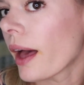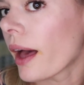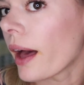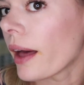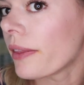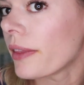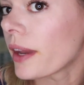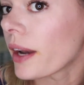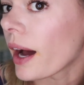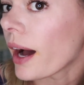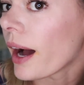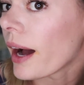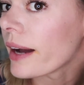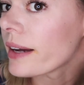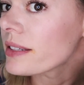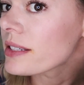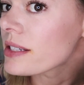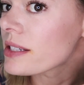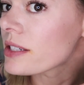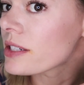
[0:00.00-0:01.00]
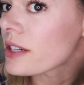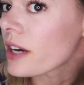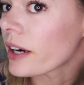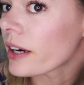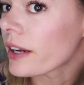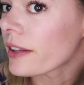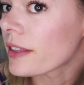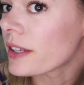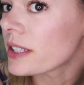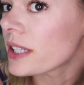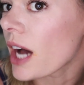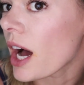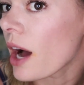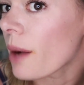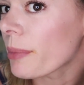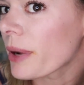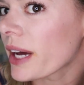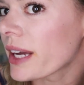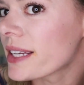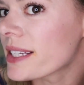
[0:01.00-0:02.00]
And then I start at the
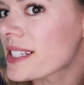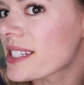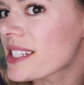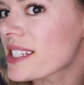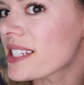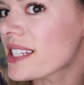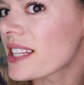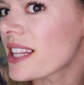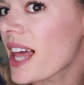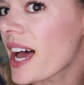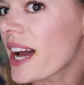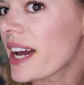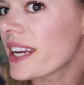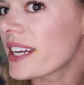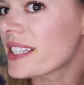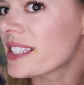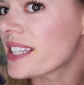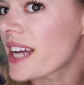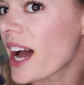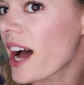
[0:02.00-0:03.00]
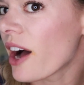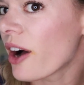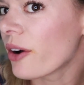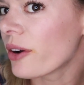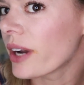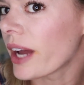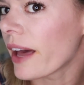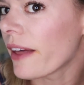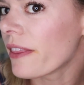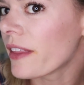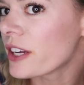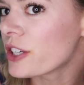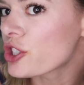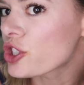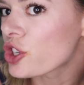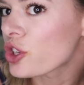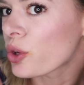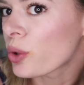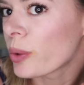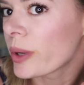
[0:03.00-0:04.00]
top, kind of slide it down and then
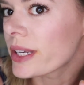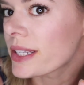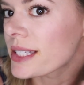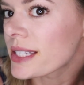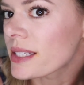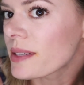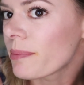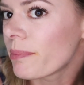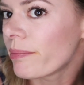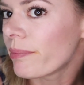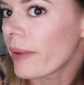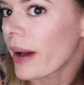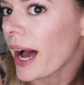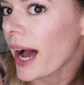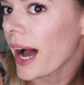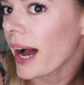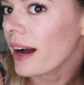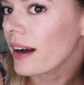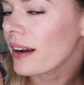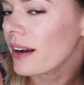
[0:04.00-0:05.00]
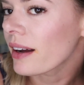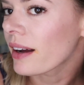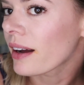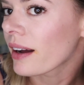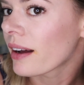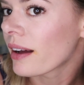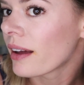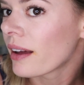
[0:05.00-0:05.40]
twist back.